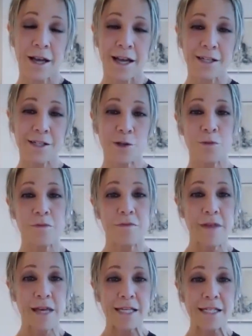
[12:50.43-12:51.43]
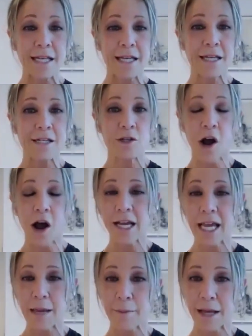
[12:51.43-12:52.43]
And so this is
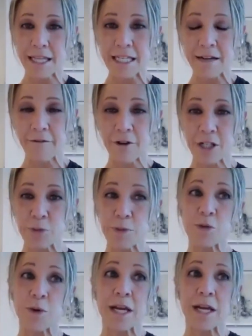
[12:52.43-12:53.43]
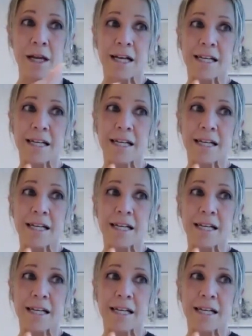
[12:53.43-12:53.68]
talking about the difference between